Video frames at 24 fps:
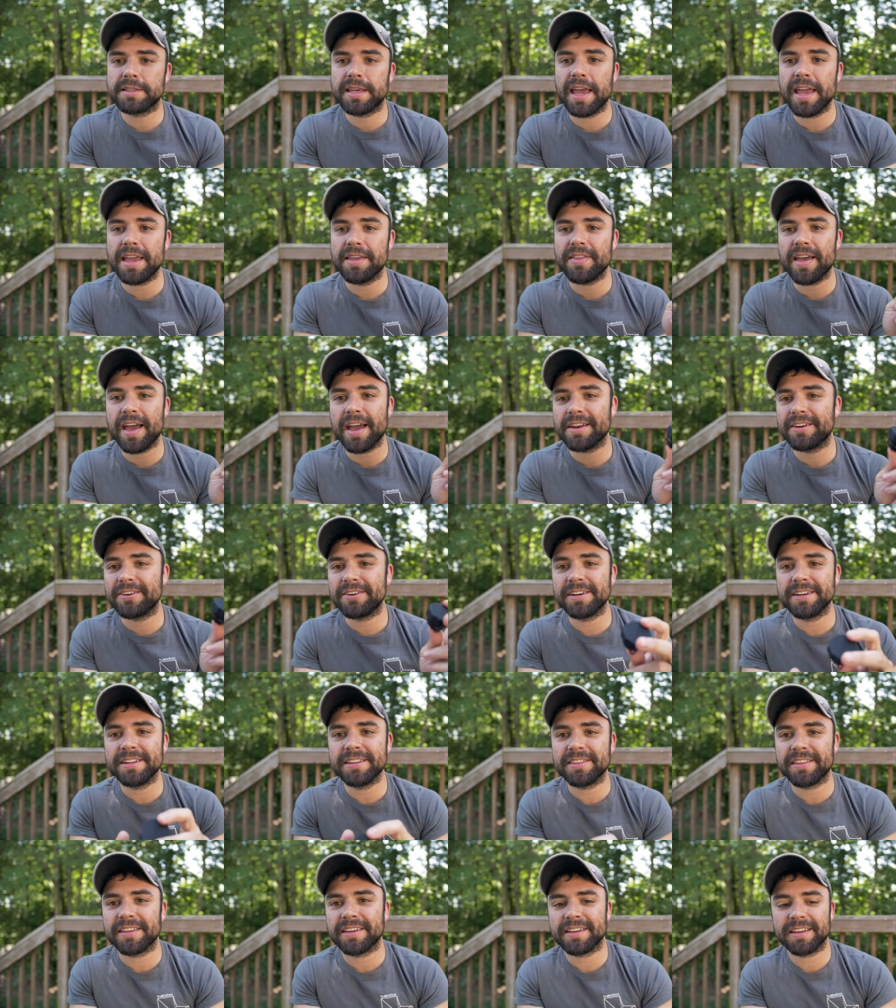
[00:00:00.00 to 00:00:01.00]
say that or
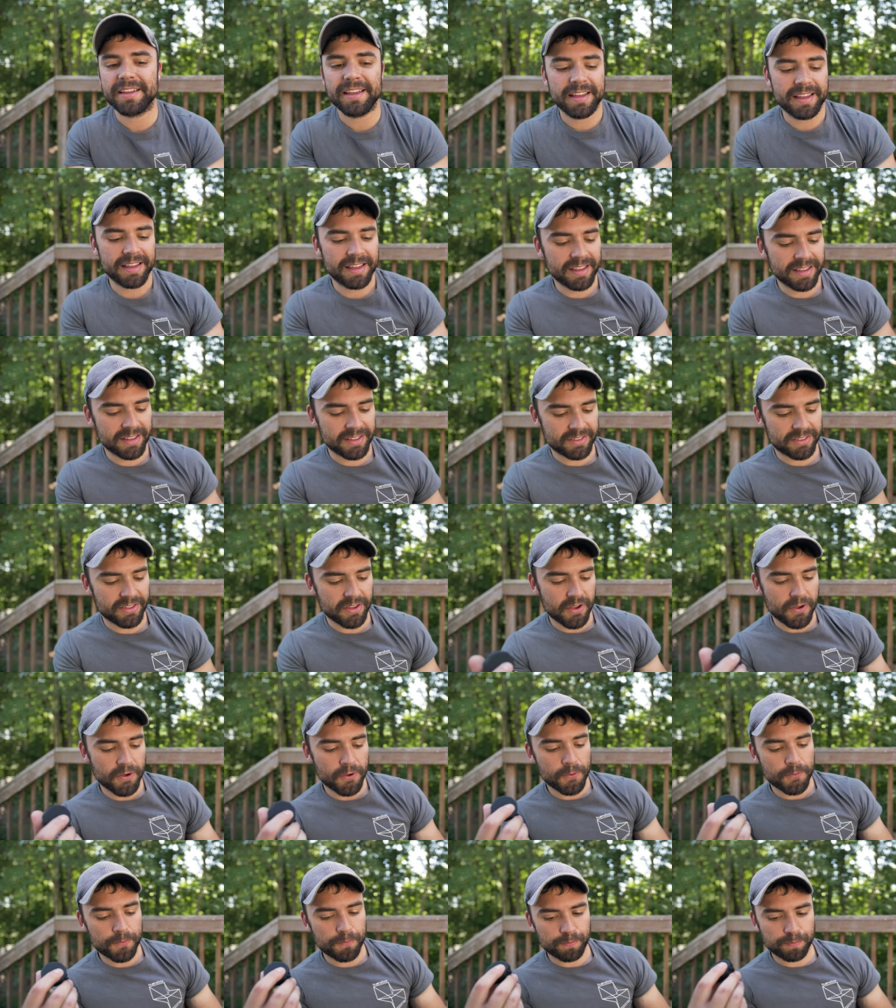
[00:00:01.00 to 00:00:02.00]
anything.
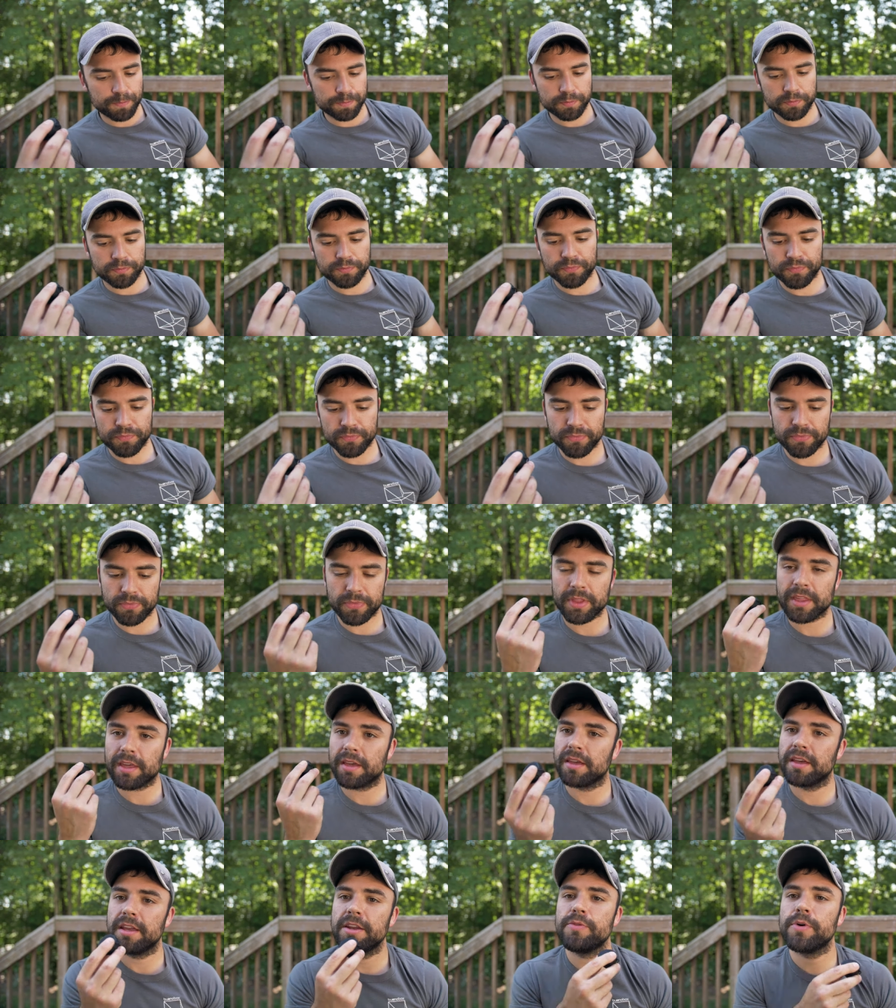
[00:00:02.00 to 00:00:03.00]
So
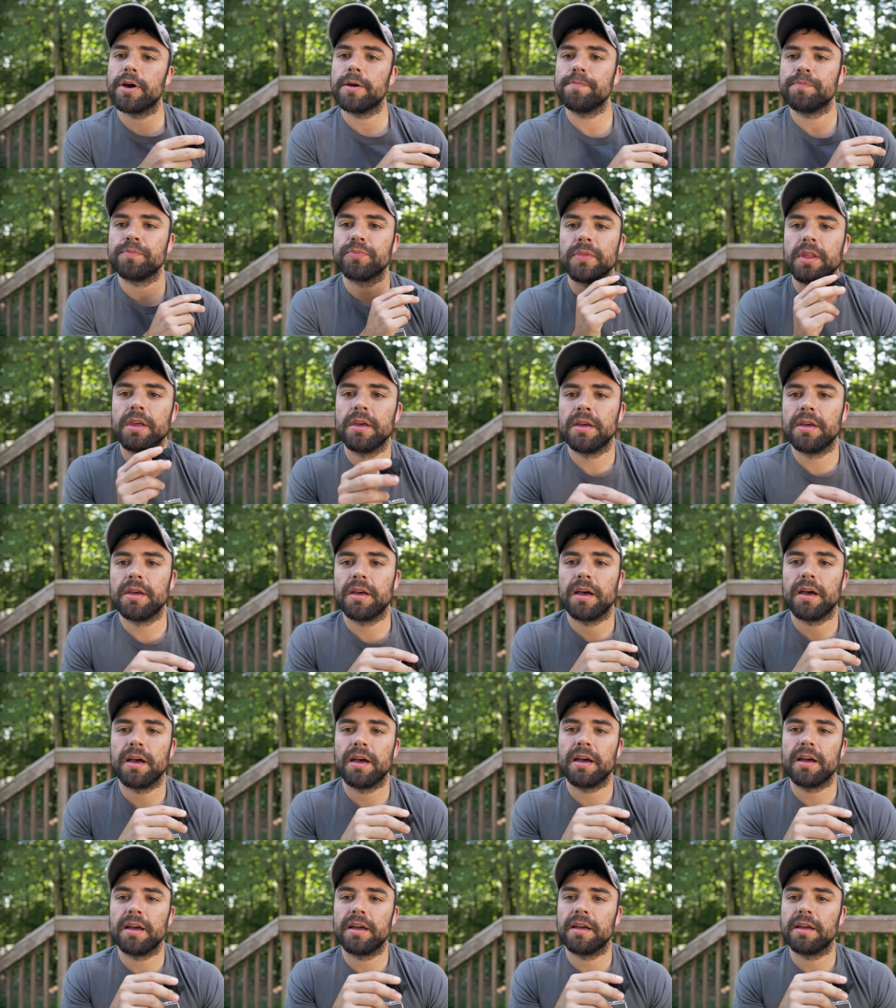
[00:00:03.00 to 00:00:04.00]
anyway,
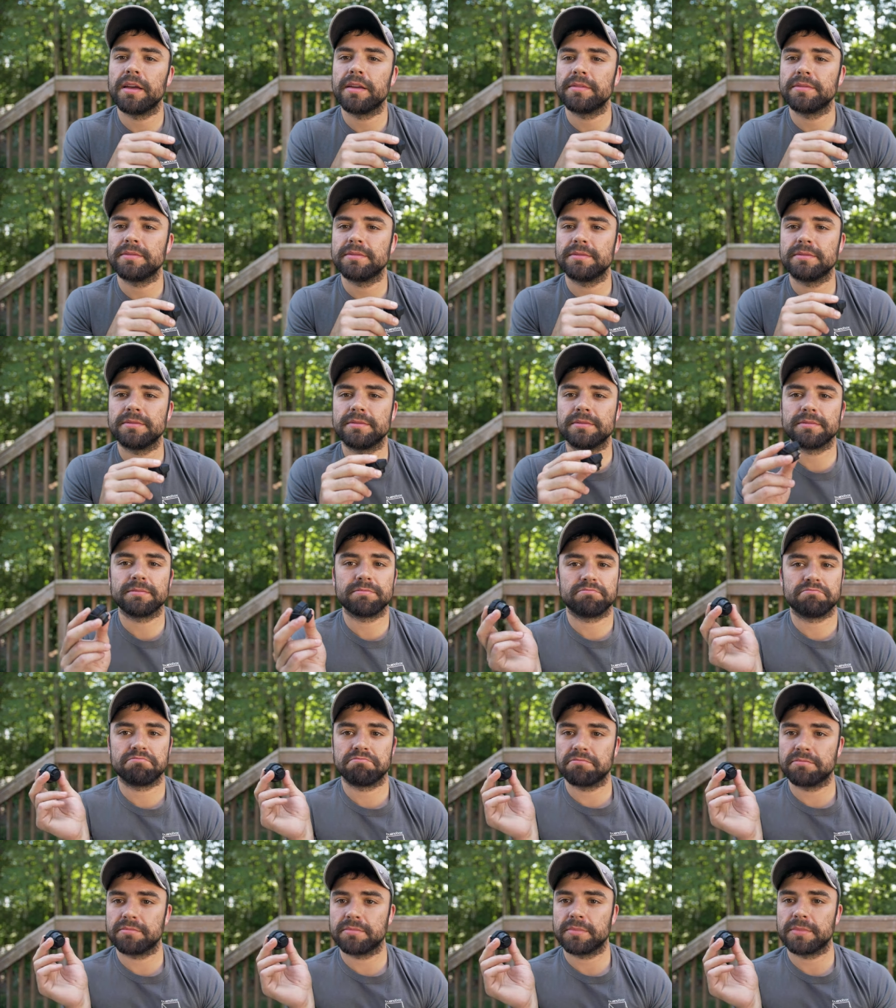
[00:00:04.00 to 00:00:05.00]
uh,
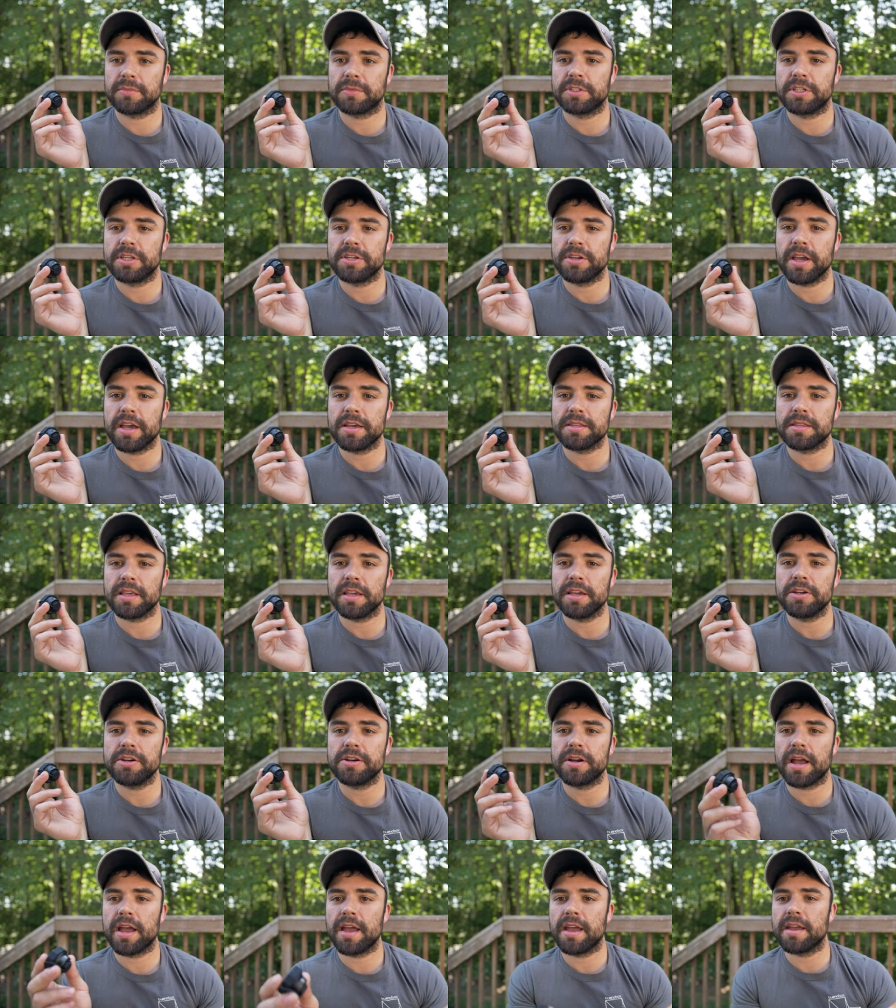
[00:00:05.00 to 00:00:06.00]
see you guys
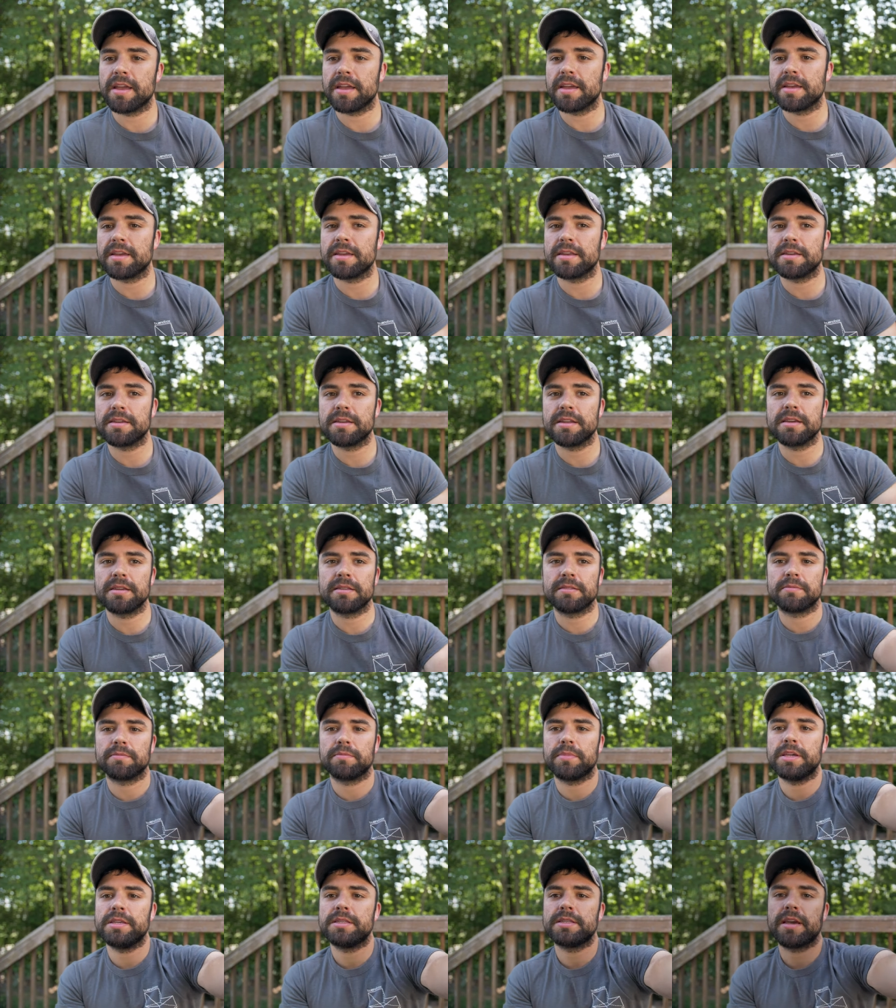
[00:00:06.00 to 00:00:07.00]
later and
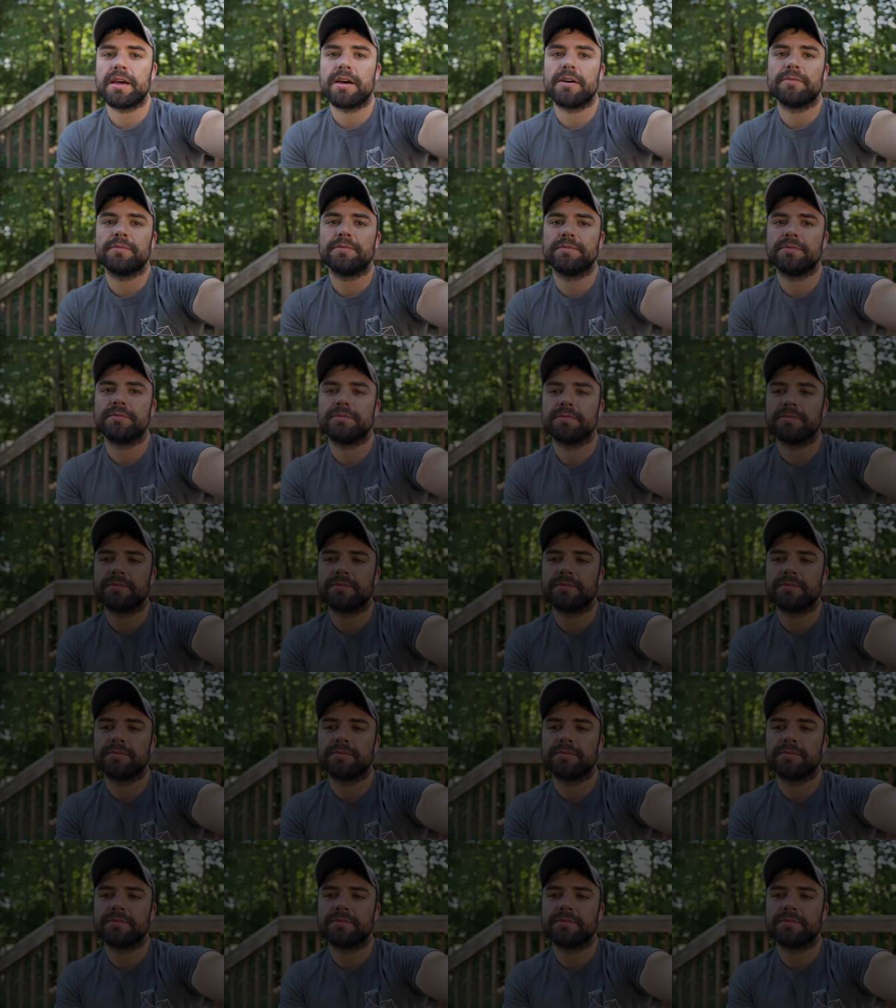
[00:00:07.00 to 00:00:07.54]
peace out.